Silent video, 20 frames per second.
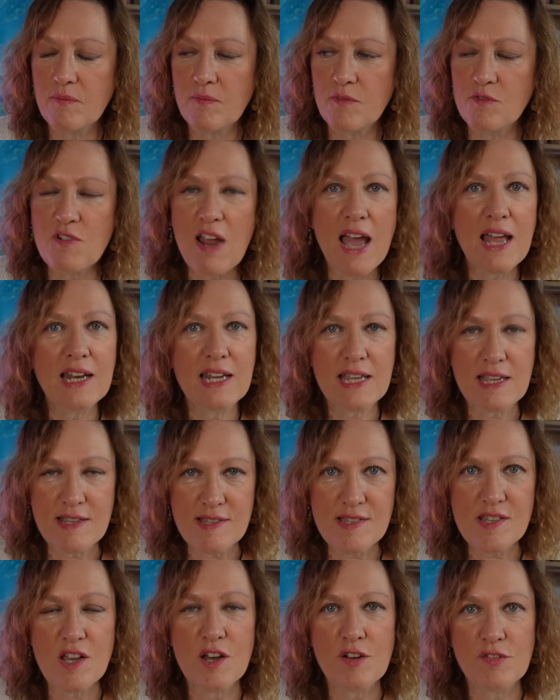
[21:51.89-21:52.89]

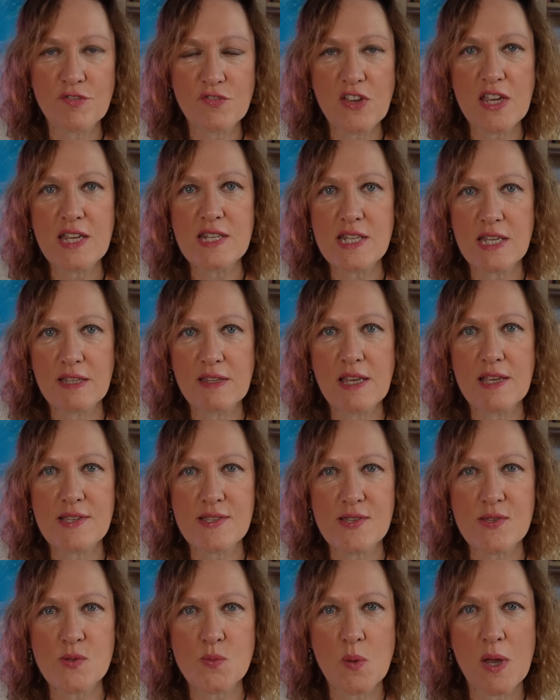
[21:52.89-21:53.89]
rallies are feeding
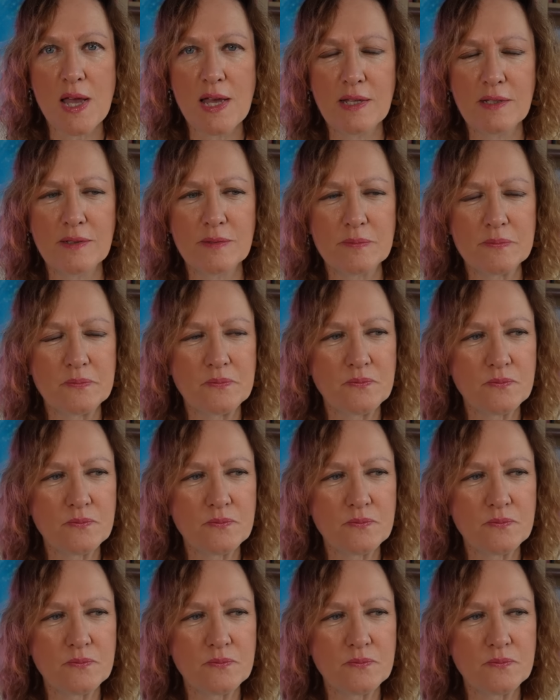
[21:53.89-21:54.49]
this as well.